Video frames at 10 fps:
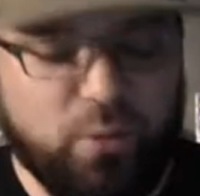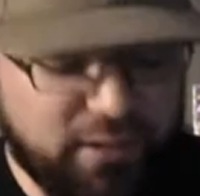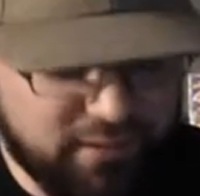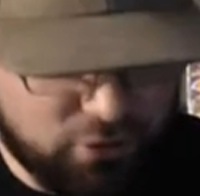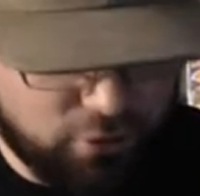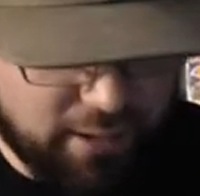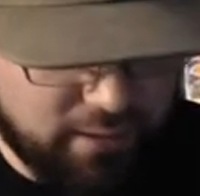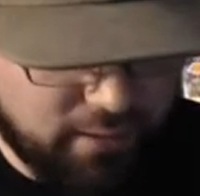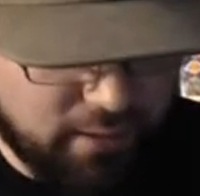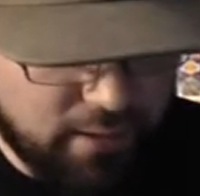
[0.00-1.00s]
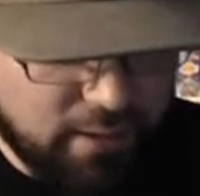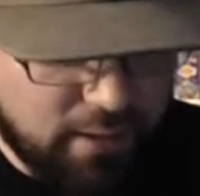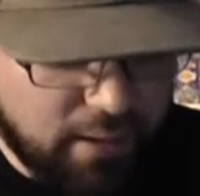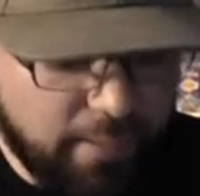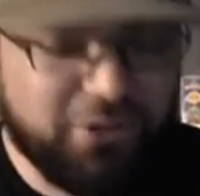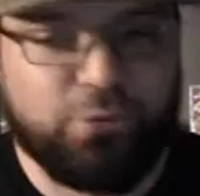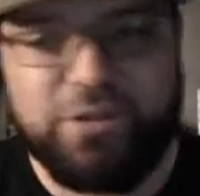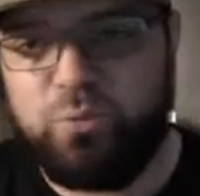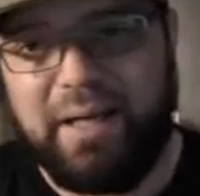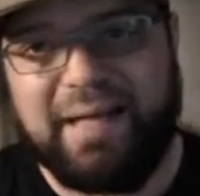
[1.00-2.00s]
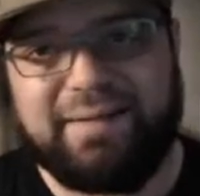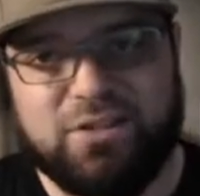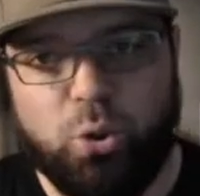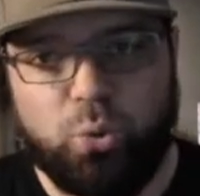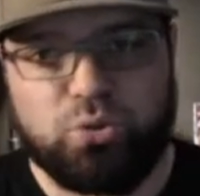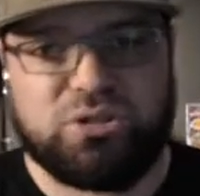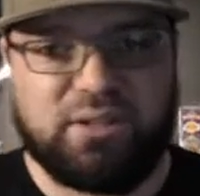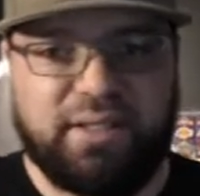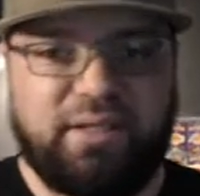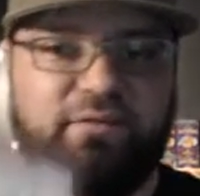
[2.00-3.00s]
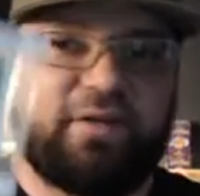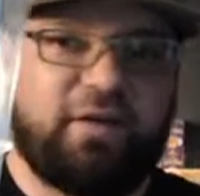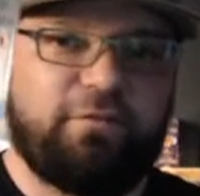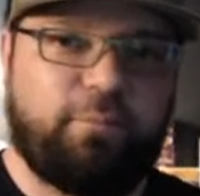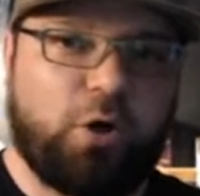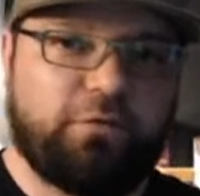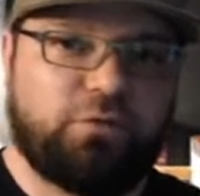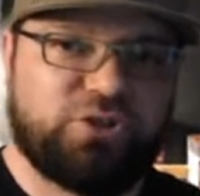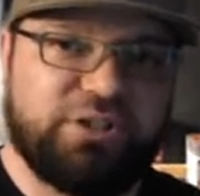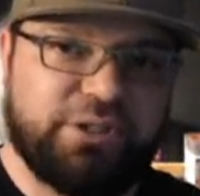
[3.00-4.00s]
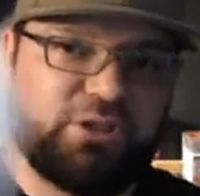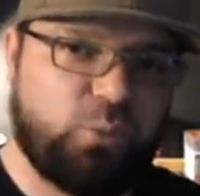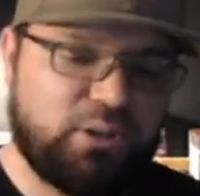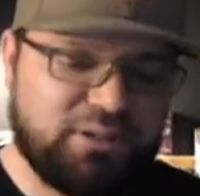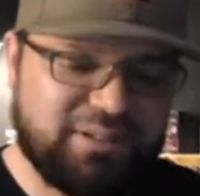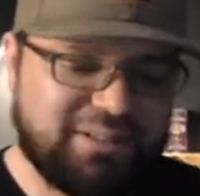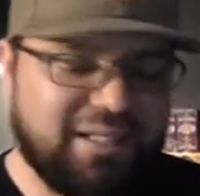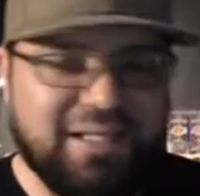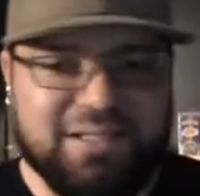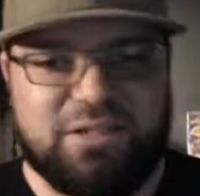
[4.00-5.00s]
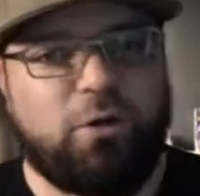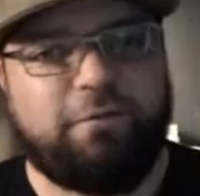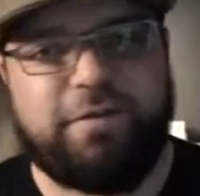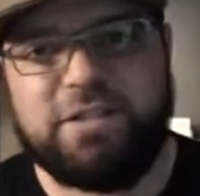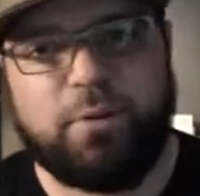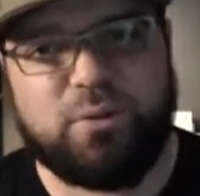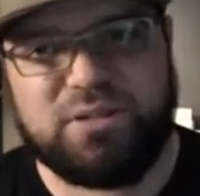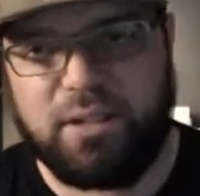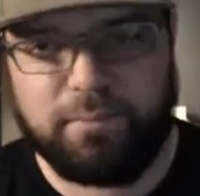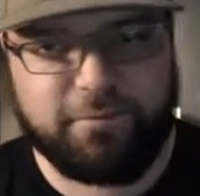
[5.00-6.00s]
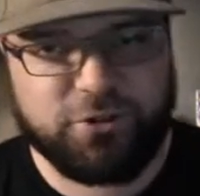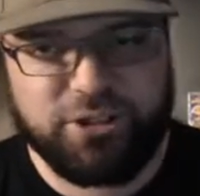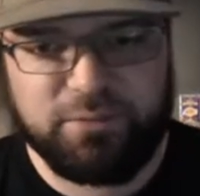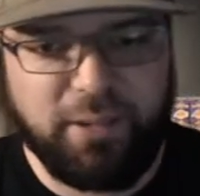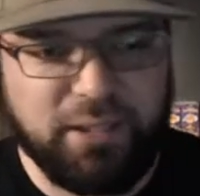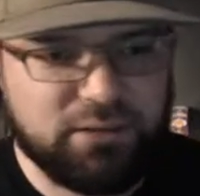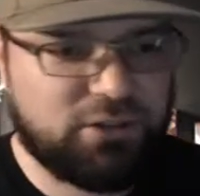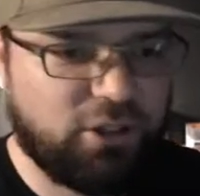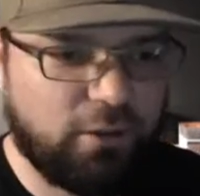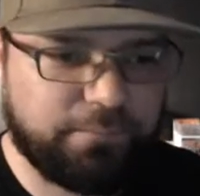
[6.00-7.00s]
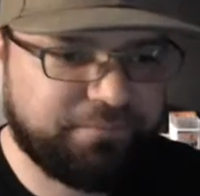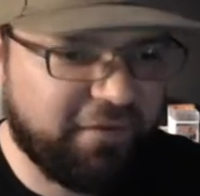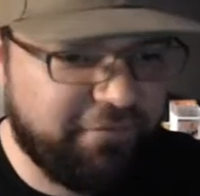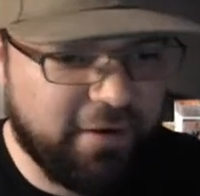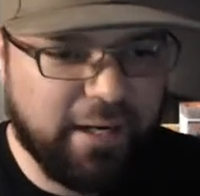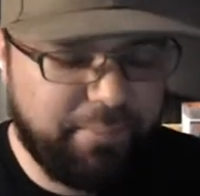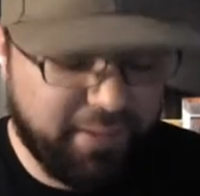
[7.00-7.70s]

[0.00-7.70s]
were to get these graded. But the reason why I got this whole sleeve of Marvel Series 1s is someone on Facebook was selling them for $6. So I figured I'd